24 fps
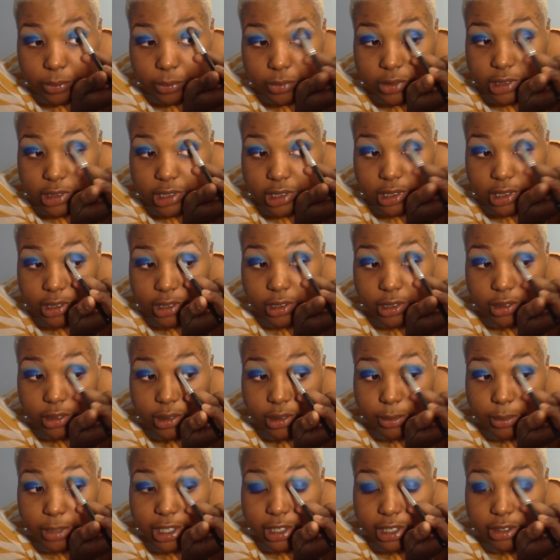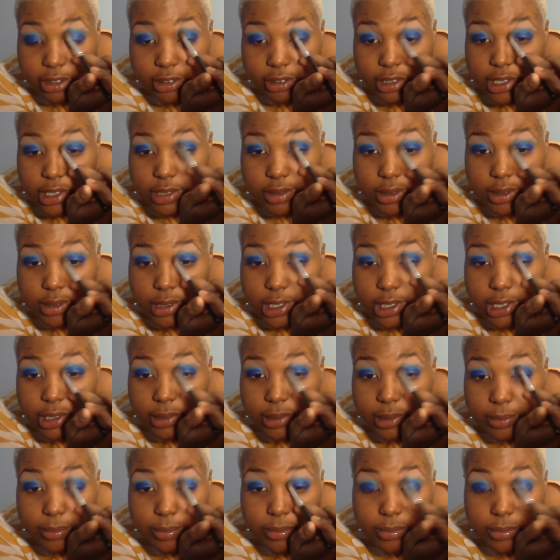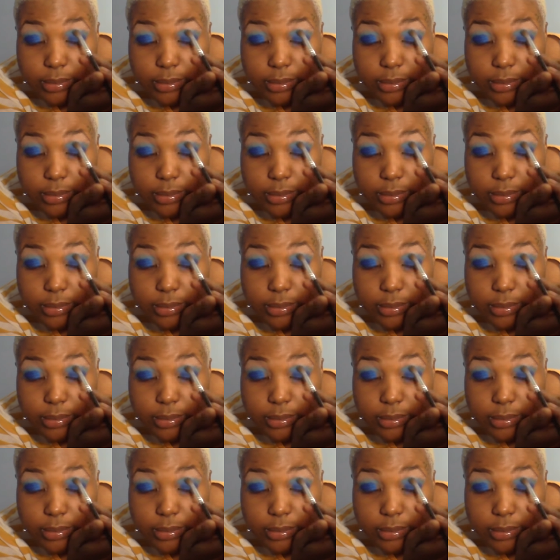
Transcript: I'm just gonna go in my crease with that.